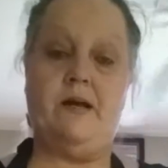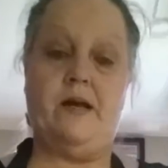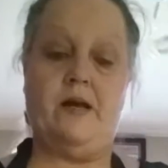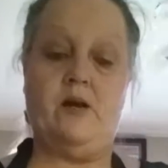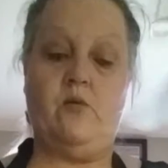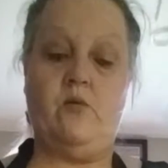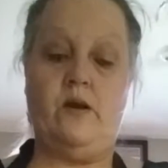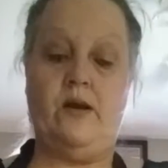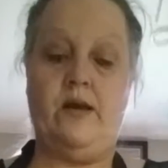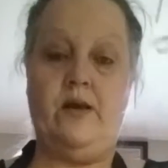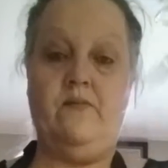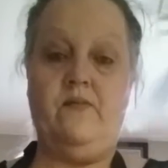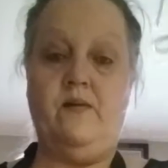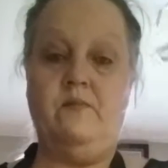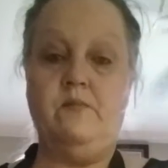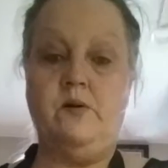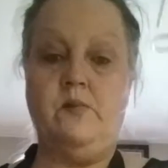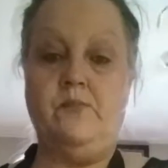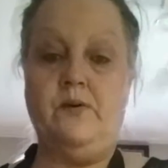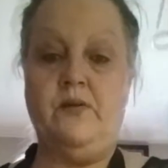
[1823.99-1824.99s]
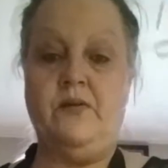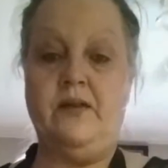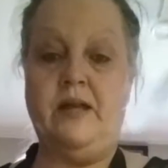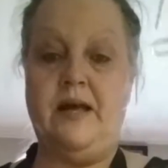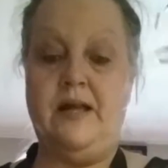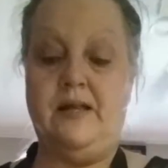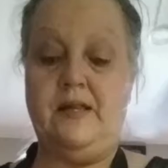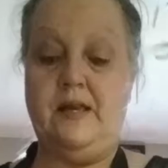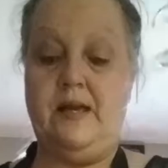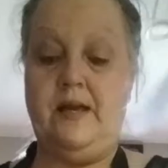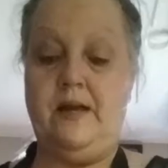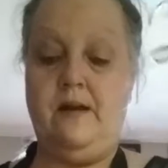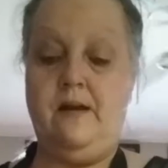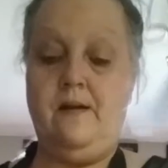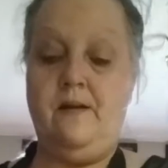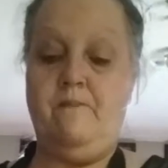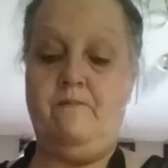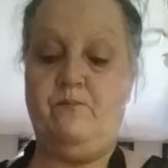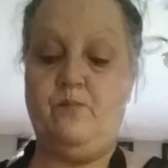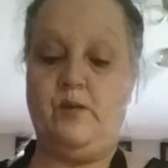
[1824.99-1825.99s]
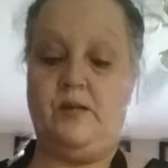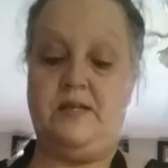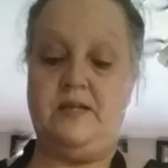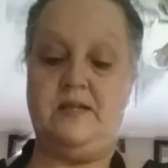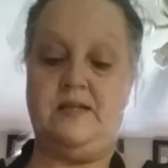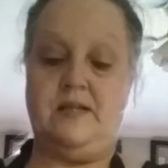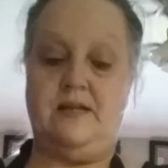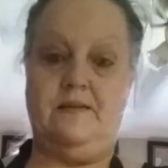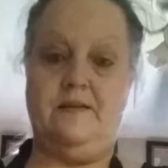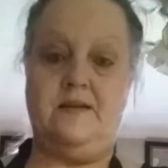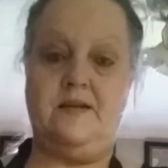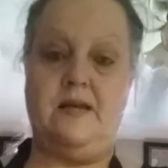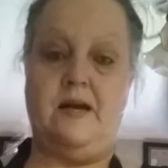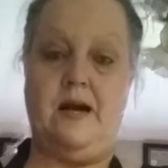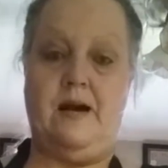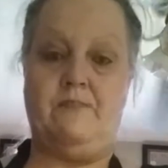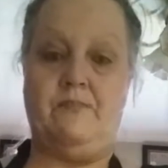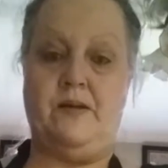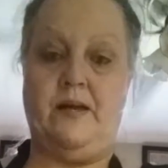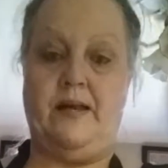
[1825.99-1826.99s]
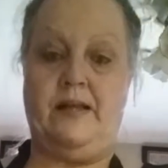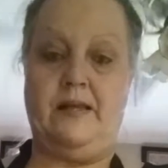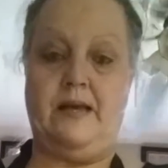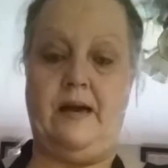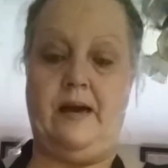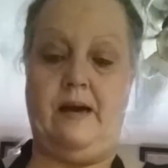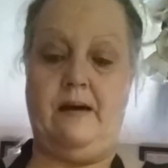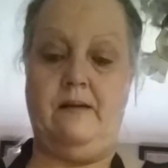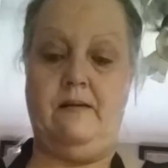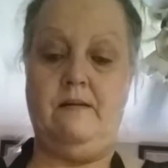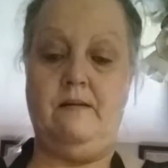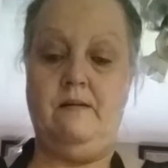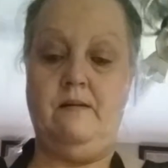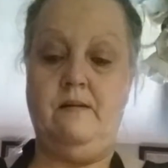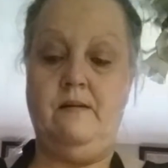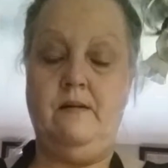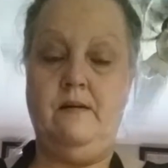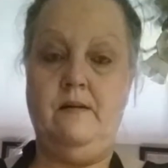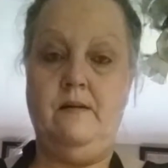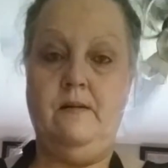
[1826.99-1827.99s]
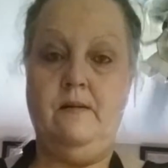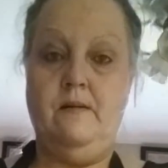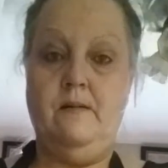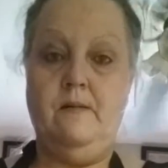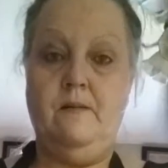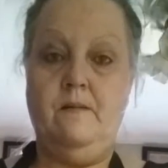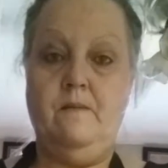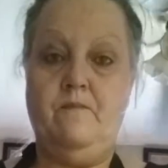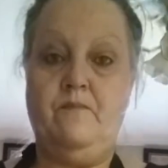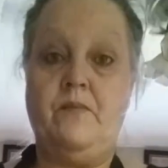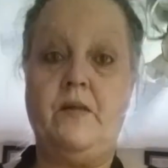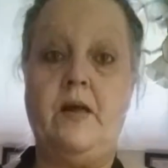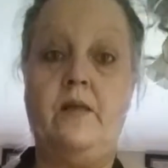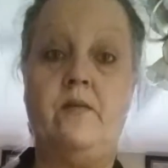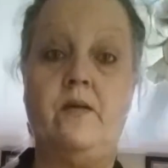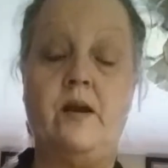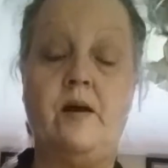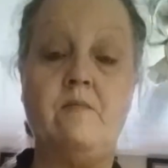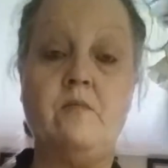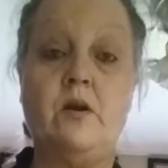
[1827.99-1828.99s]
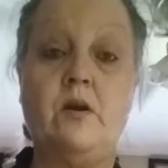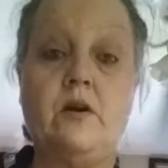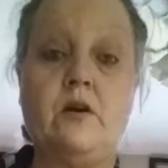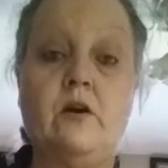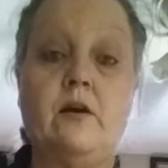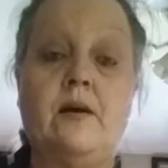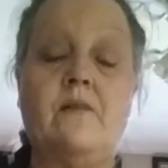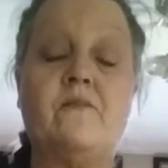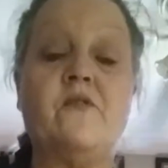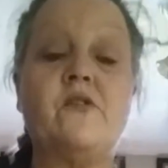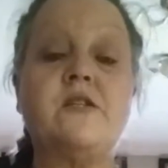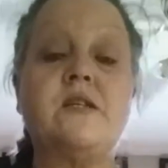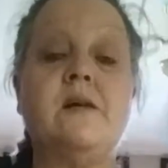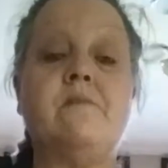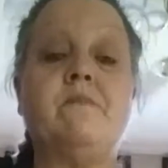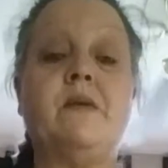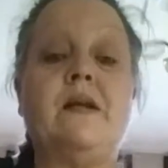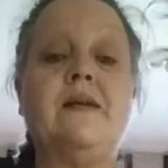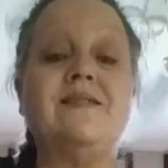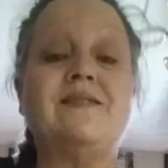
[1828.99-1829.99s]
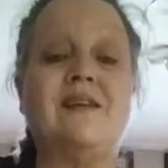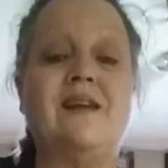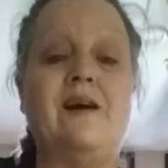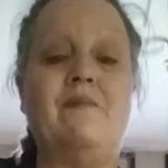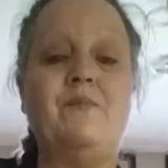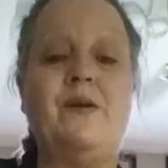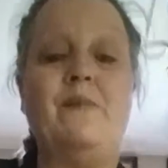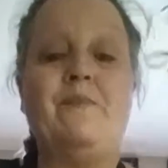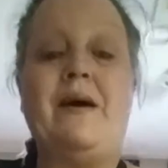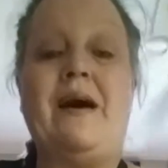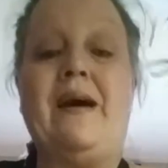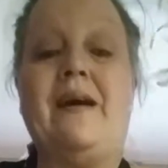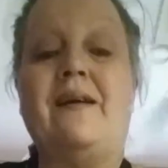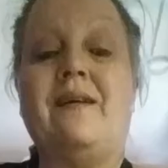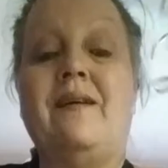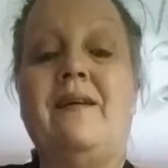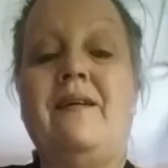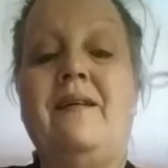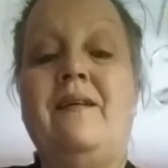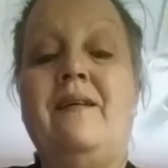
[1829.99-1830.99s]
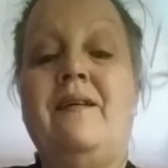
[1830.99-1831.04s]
microwave, and we'll put that there, and put this on the top like that. And then I'm gonna cook it for 10 minutes, and I'll be back.